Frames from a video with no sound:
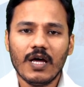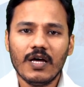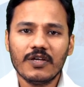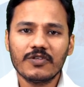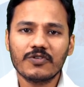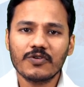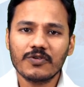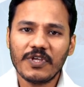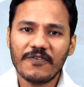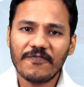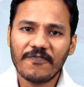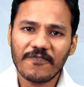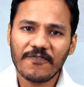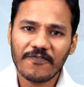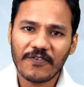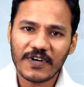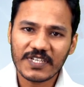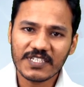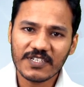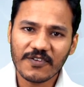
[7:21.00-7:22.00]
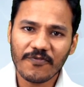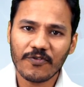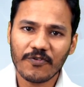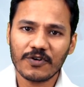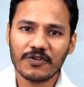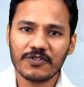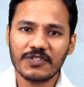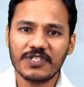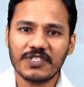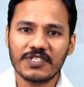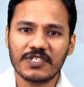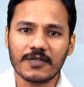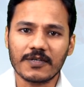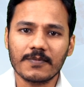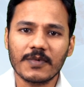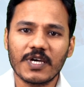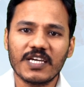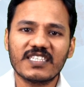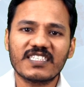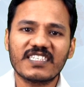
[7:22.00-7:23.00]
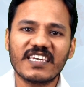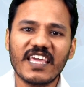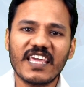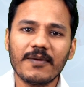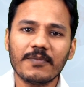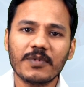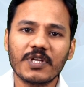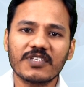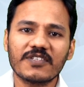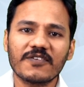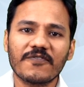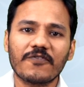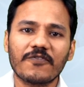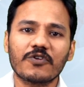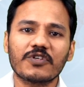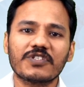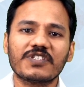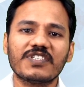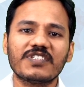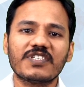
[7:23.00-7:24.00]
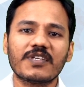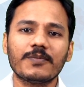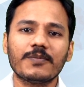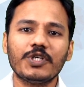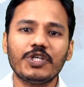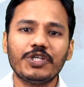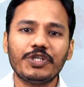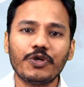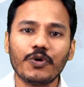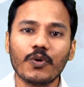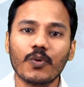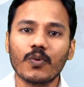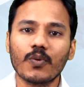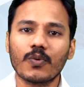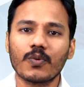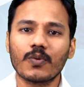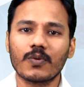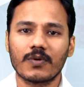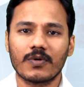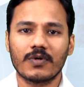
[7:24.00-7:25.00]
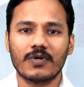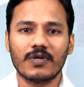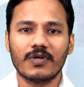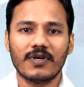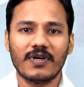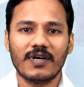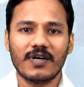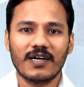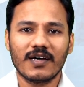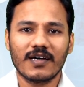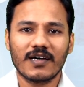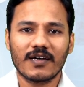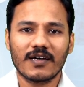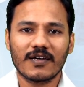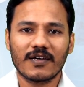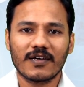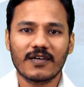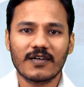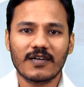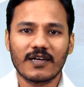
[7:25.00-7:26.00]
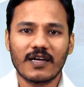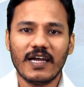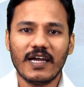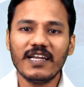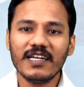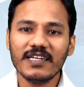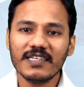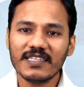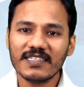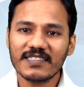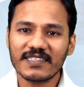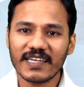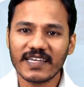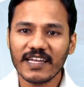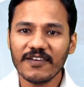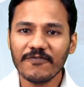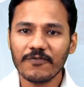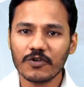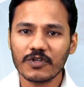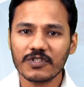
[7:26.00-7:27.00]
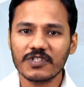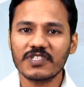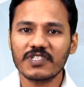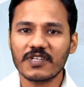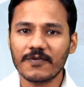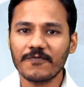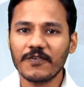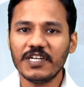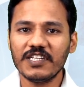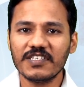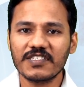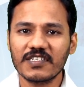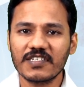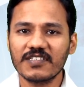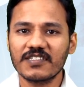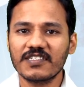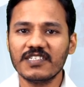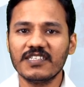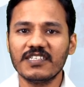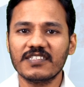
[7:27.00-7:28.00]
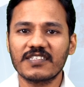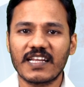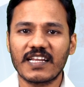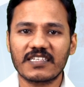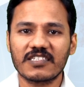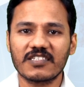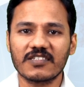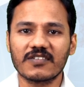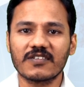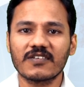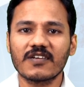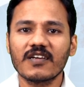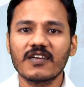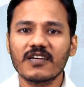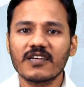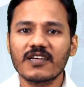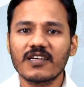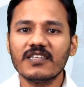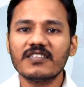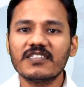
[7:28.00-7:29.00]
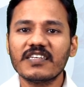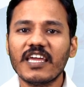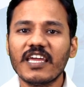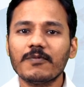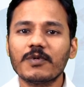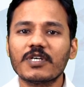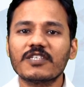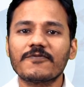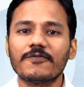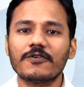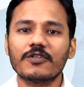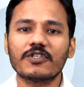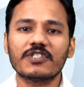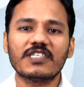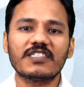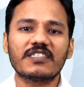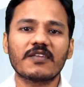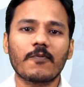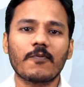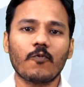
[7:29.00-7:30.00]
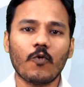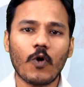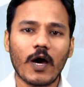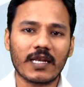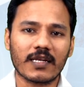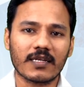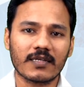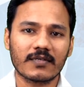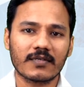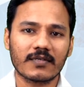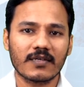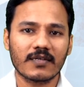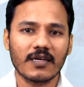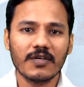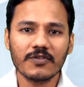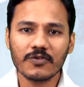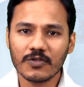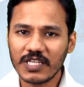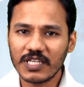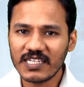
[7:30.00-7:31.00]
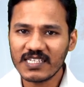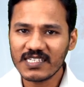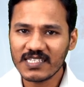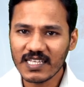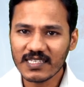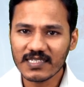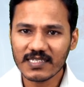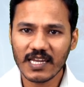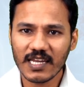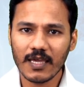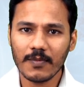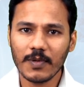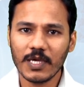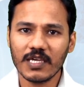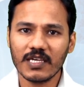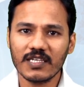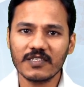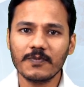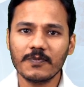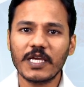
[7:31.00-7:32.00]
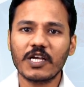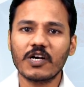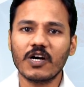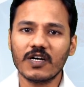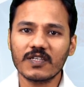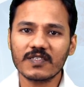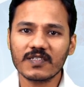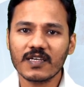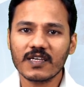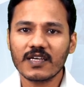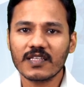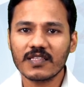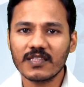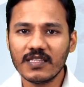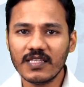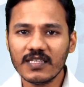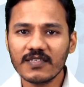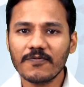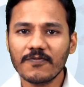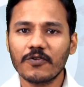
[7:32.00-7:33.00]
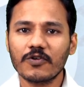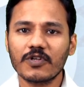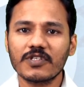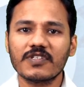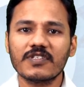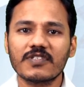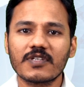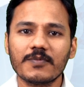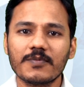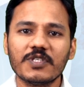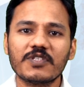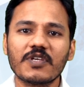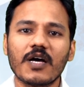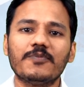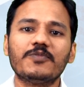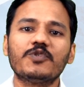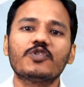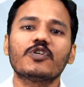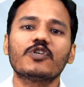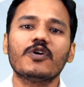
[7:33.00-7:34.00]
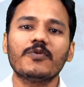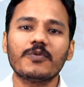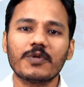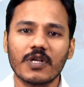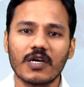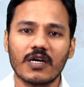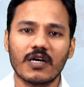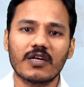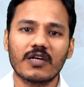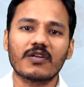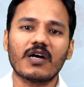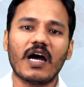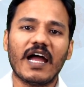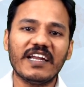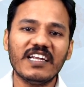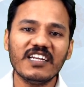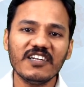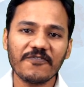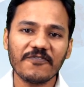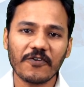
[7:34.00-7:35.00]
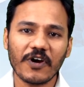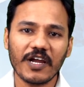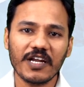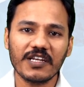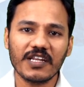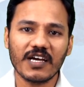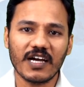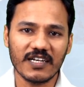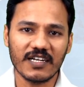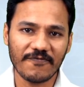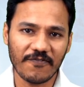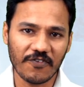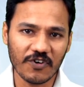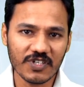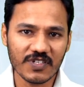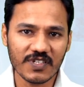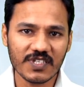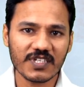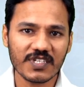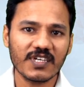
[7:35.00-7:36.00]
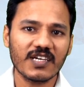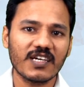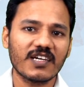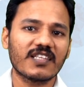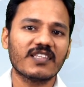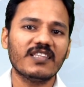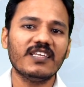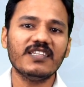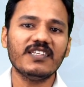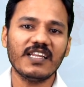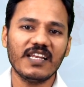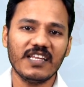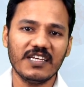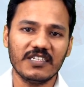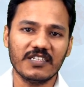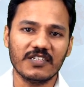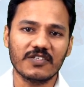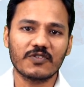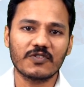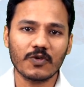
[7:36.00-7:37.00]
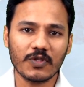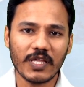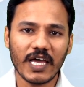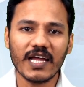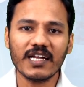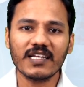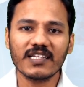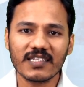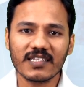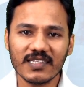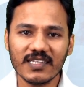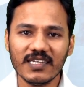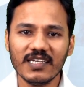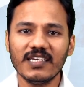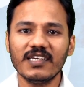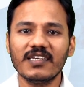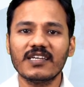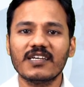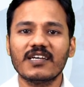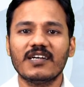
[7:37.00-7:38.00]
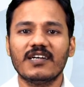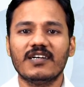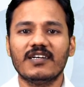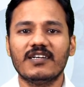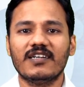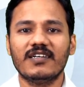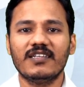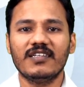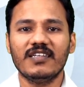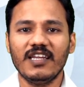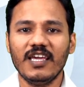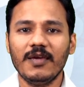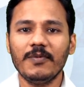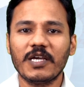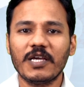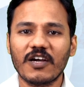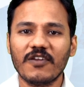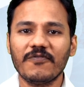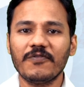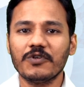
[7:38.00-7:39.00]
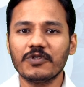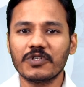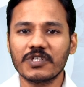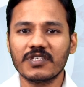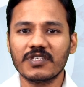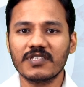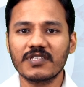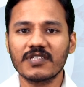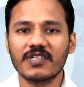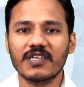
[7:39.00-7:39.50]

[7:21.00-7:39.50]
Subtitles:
So, the first photosystem is named as photosystem 2, and the second photosystem we discussed in this lecture is named as photosystem 1. So, this naming is because this photosystem is observed or identified at first, then the later, so that the naming confusion